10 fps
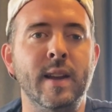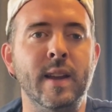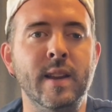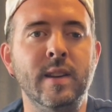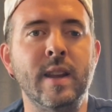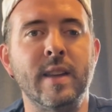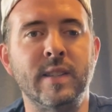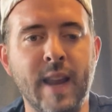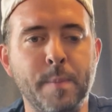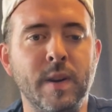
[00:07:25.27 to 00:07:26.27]
In
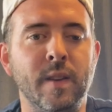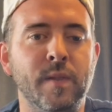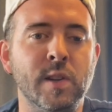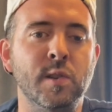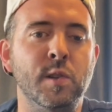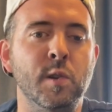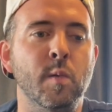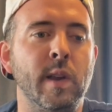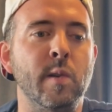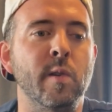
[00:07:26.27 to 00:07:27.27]
step Division II
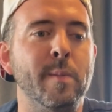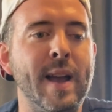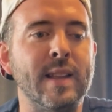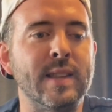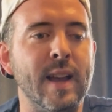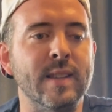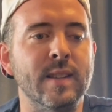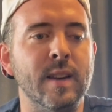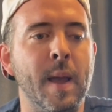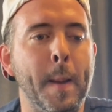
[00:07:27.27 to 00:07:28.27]
rookie quarterback
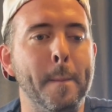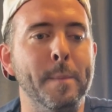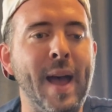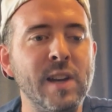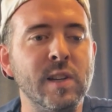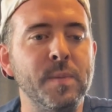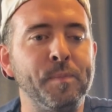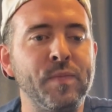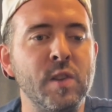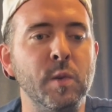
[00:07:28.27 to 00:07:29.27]
Tyson Bagent
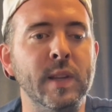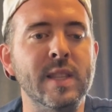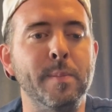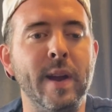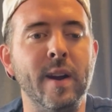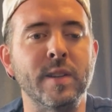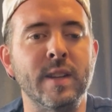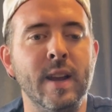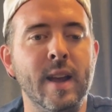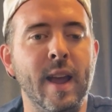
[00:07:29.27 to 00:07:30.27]
to lead the Bears.